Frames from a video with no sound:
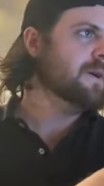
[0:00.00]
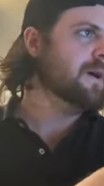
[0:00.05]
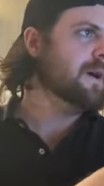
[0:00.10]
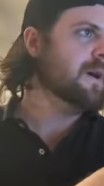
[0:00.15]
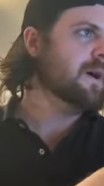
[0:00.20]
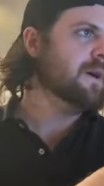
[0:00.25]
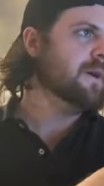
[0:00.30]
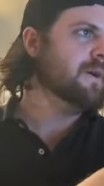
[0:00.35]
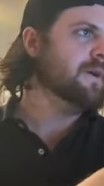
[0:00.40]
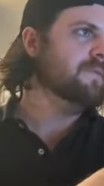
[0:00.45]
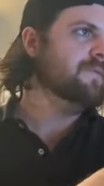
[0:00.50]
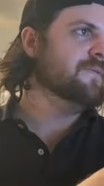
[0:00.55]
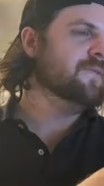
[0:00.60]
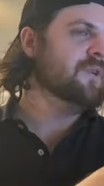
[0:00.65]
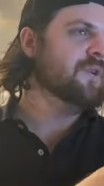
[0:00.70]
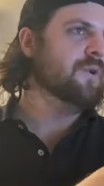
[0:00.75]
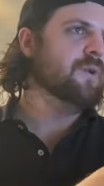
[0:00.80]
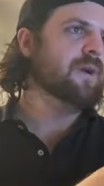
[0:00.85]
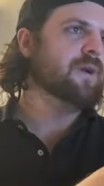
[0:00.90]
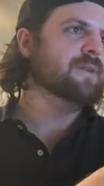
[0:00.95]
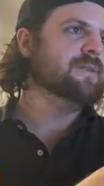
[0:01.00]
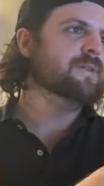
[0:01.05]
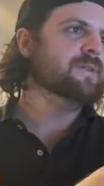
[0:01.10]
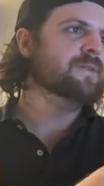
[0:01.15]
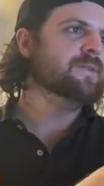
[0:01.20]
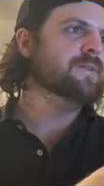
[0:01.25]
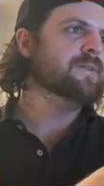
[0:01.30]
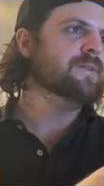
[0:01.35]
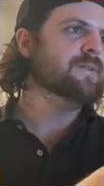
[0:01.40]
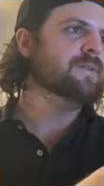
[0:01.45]
I have no idea
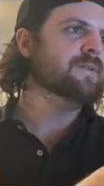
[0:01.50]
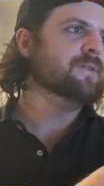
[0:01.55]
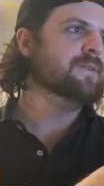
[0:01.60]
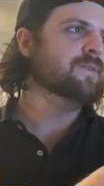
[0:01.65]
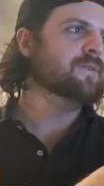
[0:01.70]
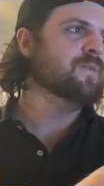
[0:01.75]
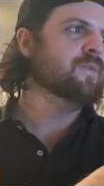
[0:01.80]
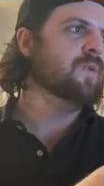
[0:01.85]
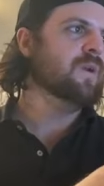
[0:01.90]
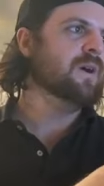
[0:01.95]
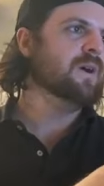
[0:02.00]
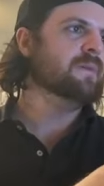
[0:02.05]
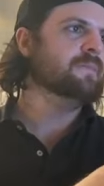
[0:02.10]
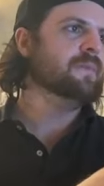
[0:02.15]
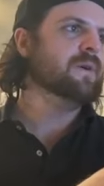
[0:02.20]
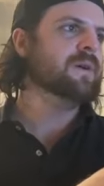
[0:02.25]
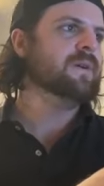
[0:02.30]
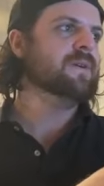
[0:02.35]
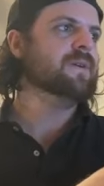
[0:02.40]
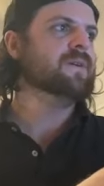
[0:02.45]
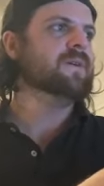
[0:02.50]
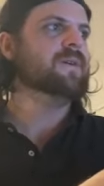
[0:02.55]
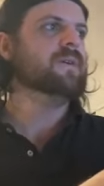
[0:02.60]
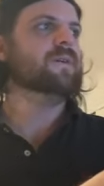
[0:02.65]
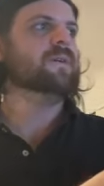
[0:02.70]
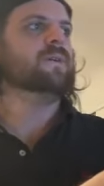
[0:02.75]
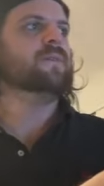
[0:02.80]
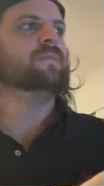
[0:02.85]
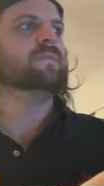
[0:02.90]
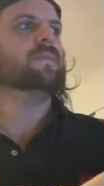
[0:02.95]
why my uh,
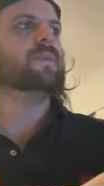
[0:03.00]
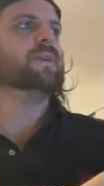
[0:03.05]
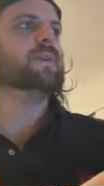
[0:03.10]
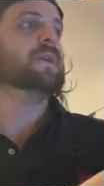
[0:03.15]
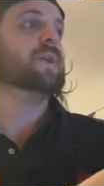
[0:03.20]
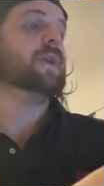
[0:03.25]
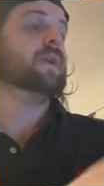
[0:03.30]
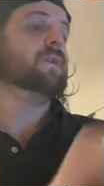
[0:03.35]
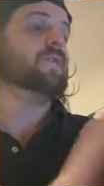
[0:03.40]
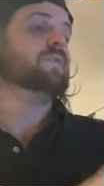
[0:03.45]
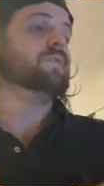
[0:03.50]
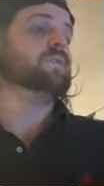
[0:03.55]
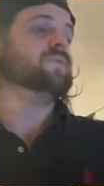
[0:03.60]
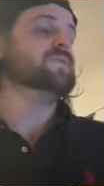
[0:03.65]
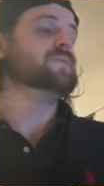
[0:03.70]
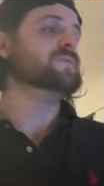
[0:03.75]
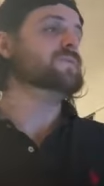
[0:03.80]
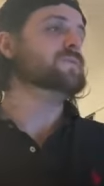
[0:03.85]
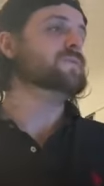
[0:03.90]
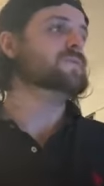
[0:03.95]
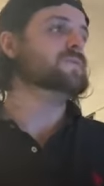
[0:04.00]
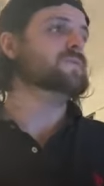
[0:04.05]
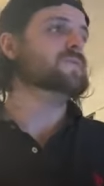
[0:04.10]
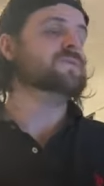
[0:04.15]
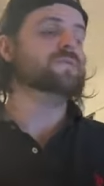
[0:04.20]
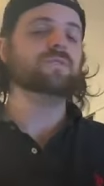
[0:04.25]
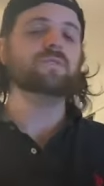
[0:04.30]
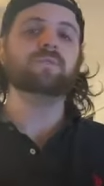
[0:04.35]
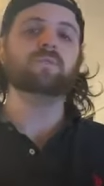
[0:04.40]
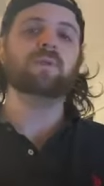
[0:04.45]
account was
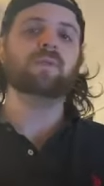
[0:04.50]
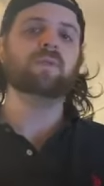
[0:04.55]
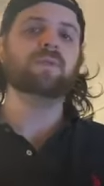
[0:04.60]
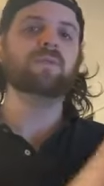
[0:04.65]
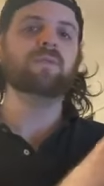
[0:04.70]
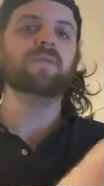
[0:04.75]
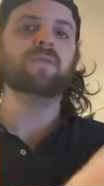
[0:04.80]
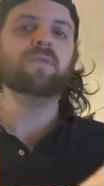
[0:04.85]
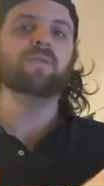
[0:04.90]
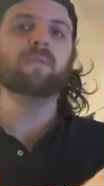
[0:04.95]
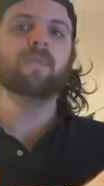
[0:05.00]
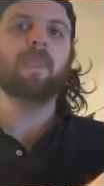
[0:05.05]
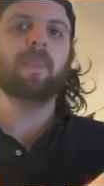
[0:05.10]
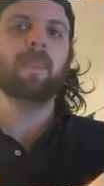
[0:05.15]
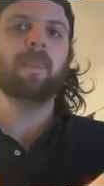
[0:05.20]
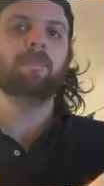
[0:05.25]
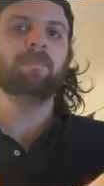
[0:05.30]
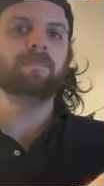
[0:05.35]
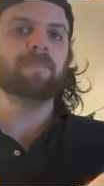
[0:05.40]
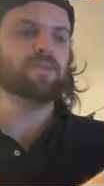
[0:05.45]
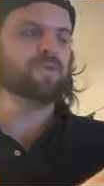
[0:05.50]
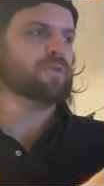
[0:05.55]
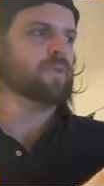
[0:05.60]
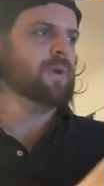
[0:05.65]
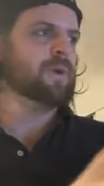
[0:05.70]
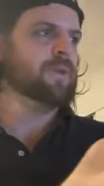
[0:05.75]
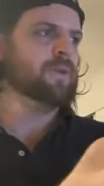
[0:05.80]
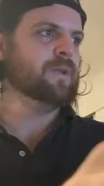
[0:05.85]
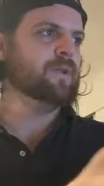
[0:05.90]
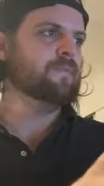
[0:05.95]
suspended though. I'm still
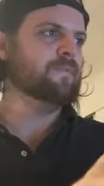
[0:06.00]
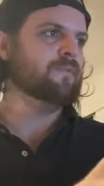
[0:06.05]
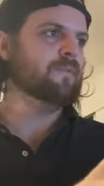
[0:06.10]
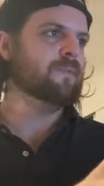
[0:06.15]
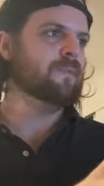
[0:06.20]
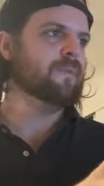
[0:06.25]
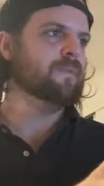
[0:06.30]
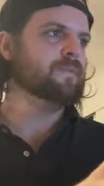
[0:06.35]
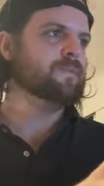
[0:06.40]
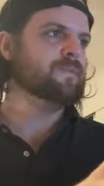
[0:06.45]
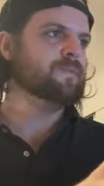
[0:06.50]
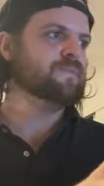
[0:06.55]
waiting to hear from them.